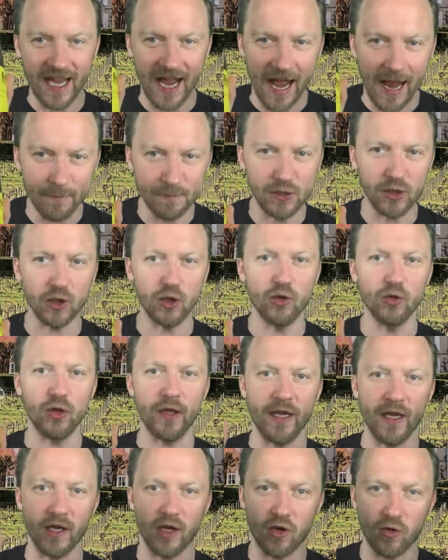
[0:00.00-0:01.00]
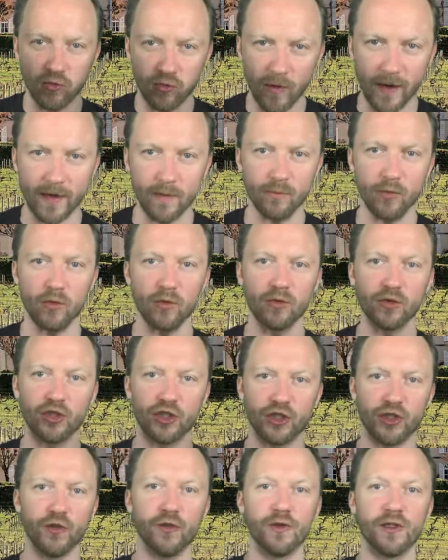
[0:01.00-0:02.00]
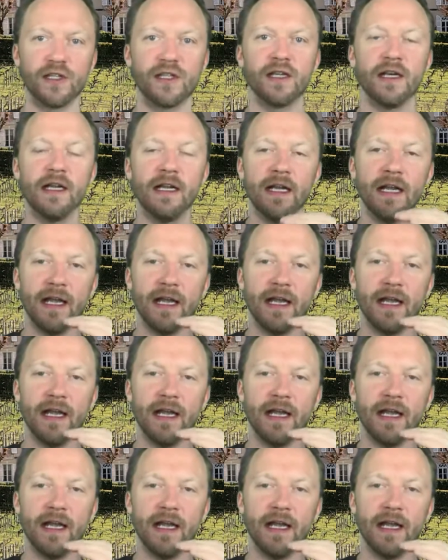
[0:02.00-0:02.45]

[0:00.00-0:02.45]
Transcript: absolutely incredible juice